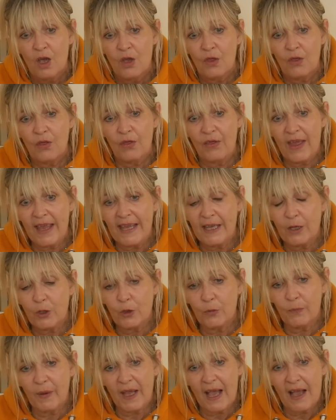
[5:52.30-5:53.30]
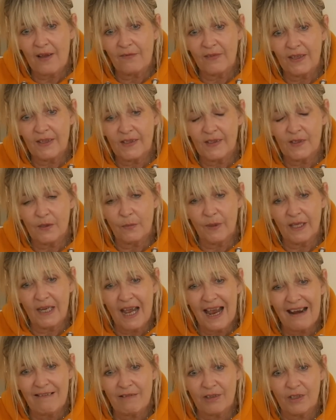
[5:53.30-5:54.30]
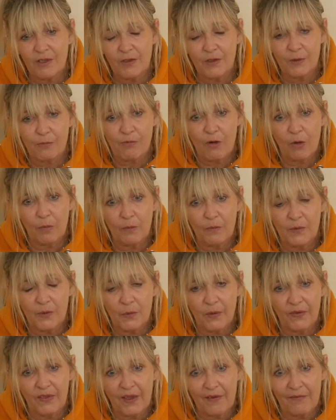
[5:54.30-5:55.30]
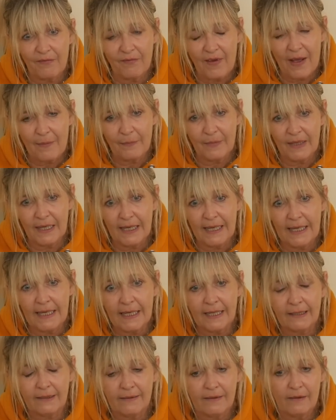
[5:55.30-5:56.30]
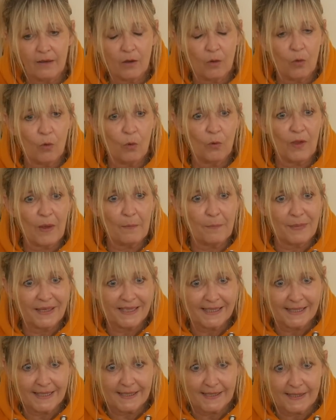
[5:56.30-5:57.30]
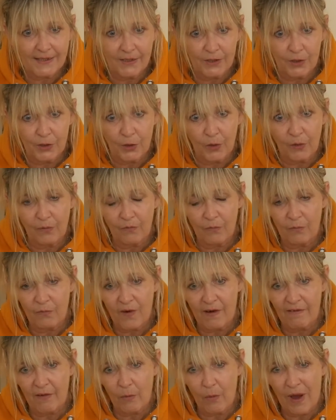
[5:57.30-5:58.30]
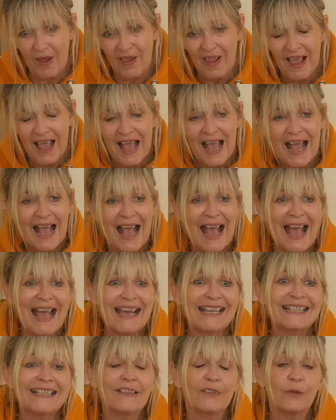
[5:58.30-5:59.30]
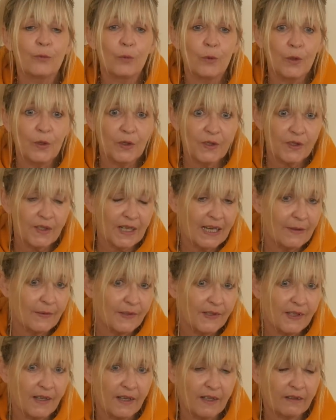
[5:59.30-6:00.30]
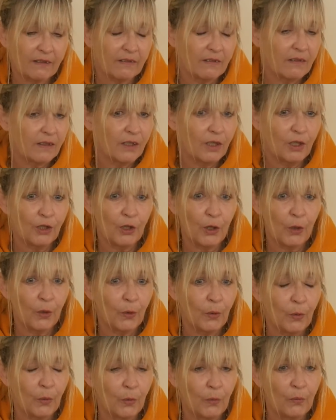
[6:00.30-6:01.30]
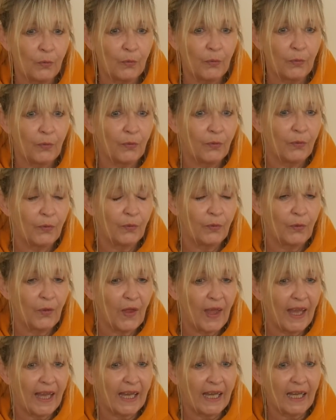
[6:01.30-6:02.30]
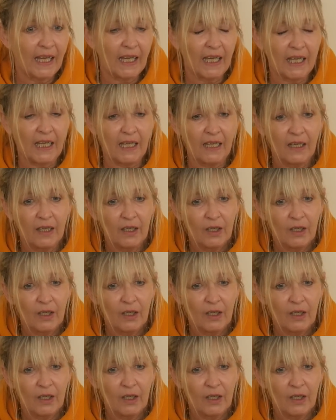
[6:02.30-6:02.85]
they could be having some inheritance problems with their family, or their business isn't doing very well. And at the worst outset, you know, they